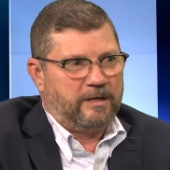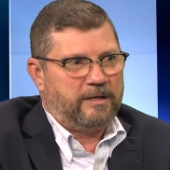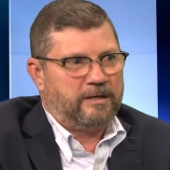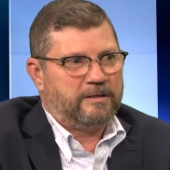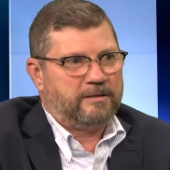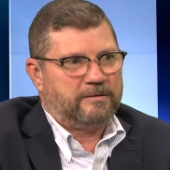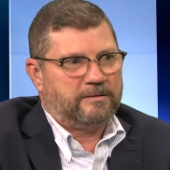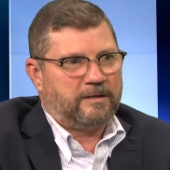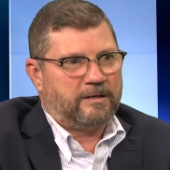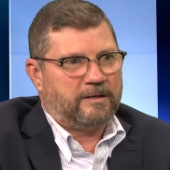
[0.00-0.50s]

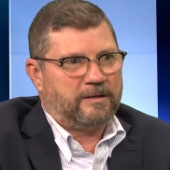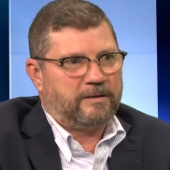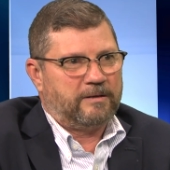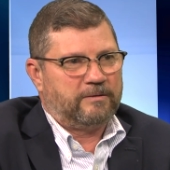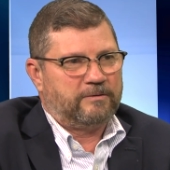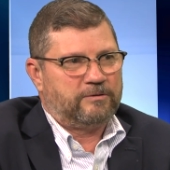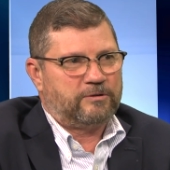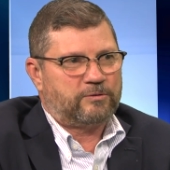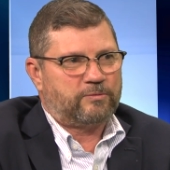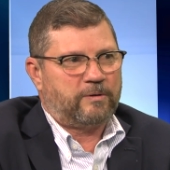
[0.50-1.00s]
And
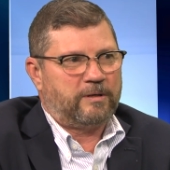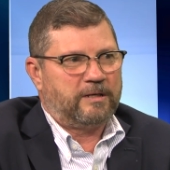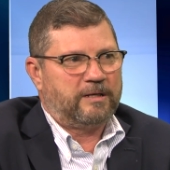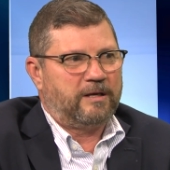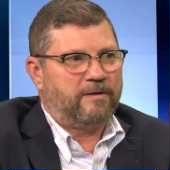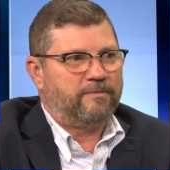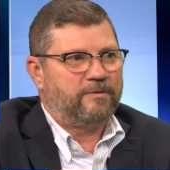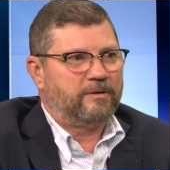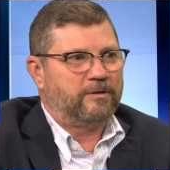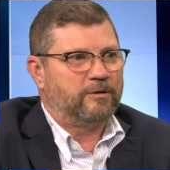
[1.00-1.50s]
just wanted to
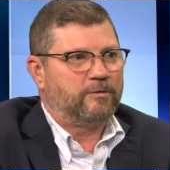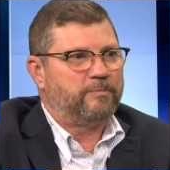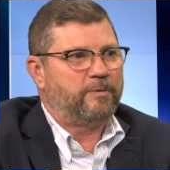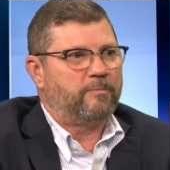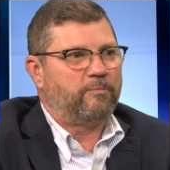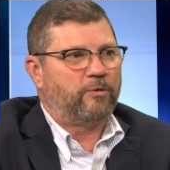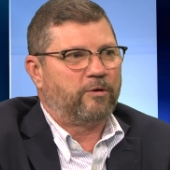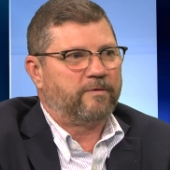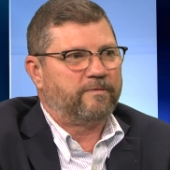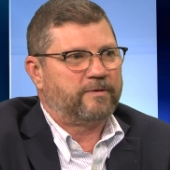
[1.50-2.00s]
give you a little
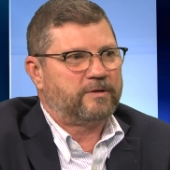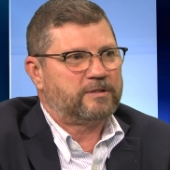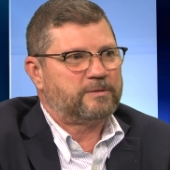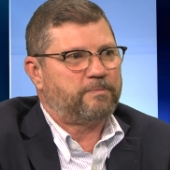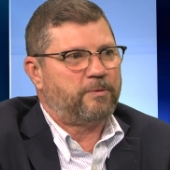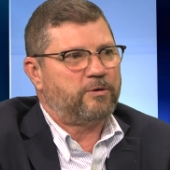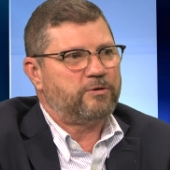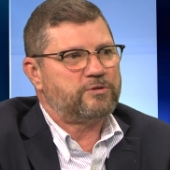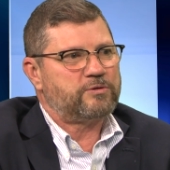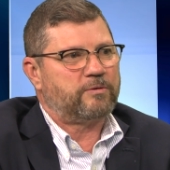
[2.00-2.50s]
bit more of
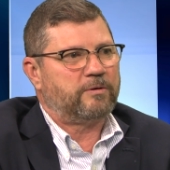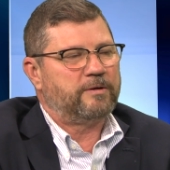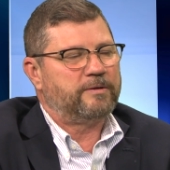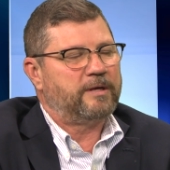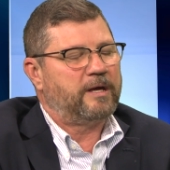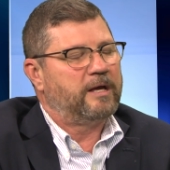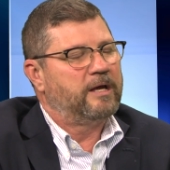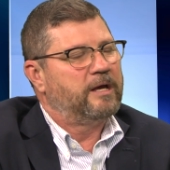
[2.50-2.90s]
exposure on that.